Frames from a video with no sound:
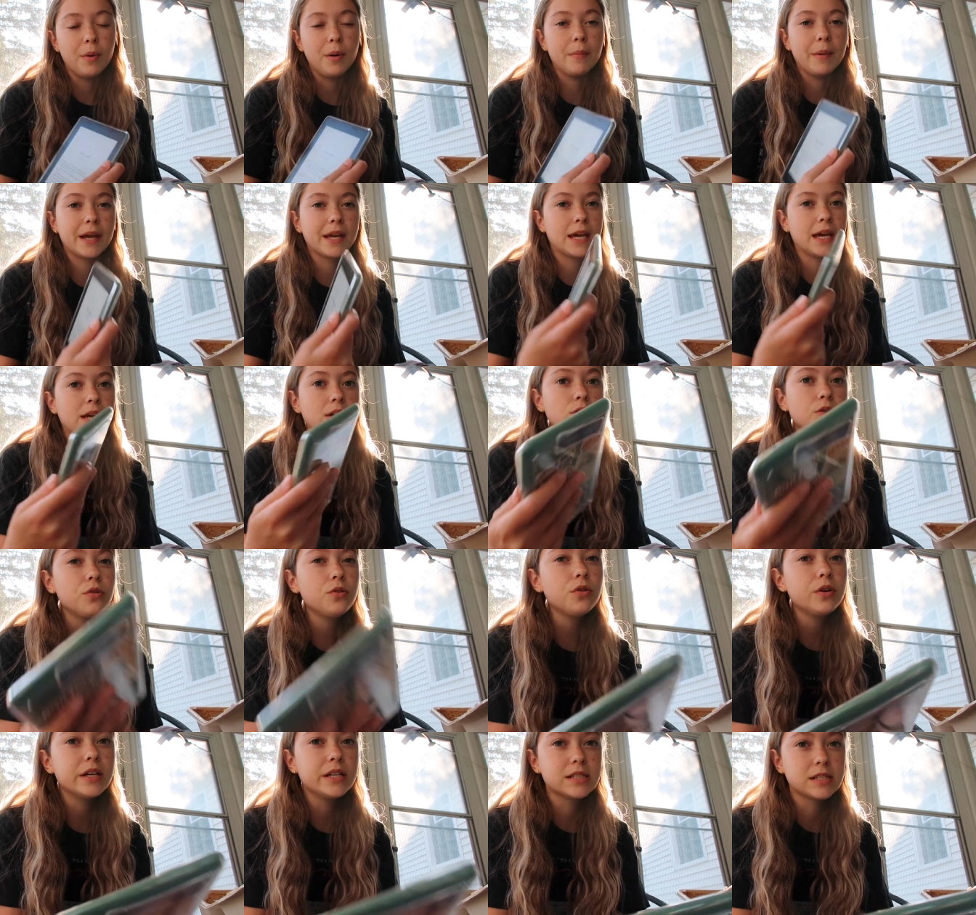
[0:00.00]
But my
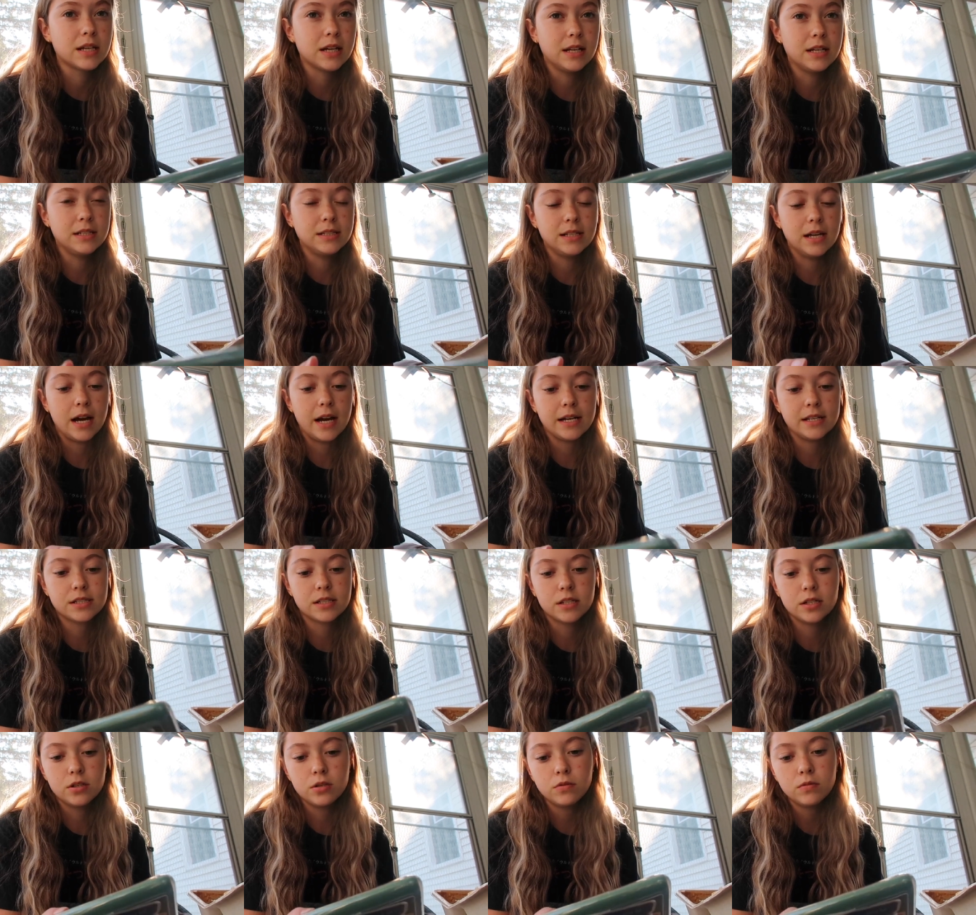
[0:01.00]
Kindle is gonna die
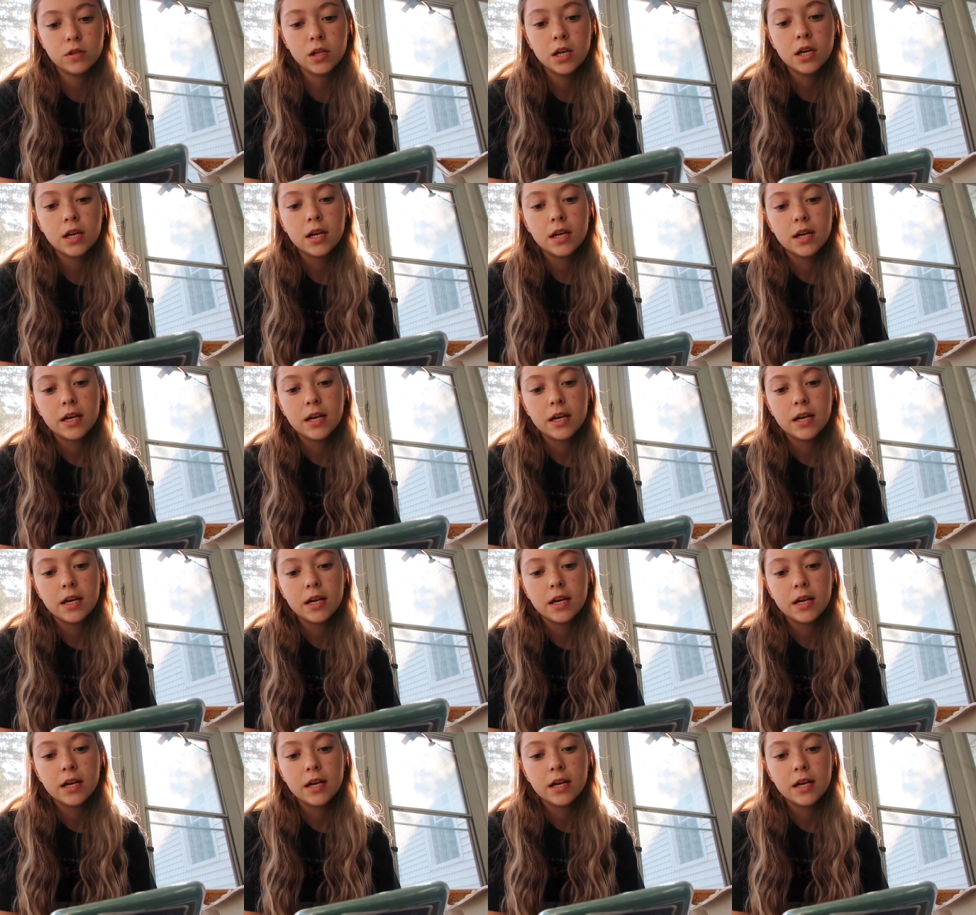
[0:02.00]
soon.